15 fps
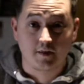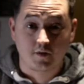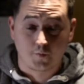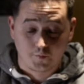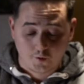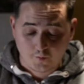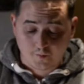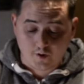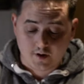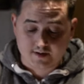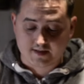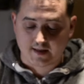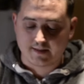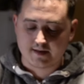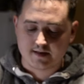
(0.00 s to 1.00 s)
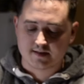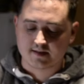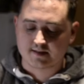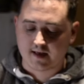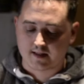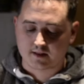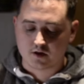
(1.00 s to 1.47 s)
The rumor is on these
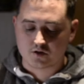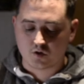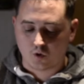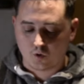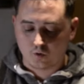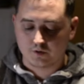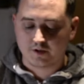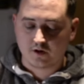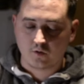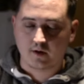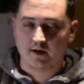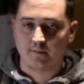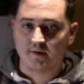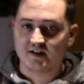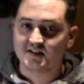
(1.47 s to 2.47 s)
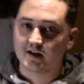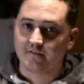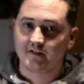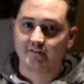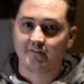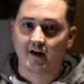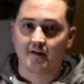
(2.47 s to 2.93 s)
is that there's only going to be
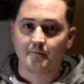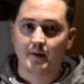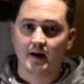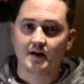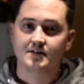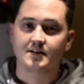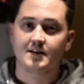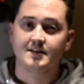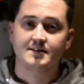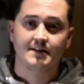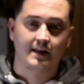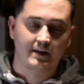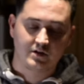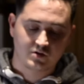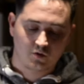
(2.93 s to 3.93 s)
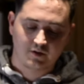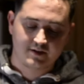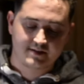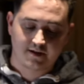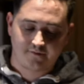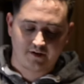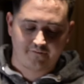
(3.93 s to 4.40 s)
75 pairs of these, and that there's only
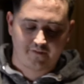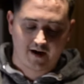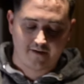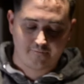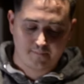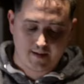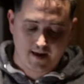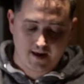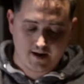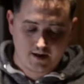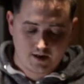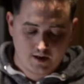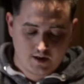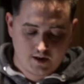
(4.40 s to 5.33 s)
75 made.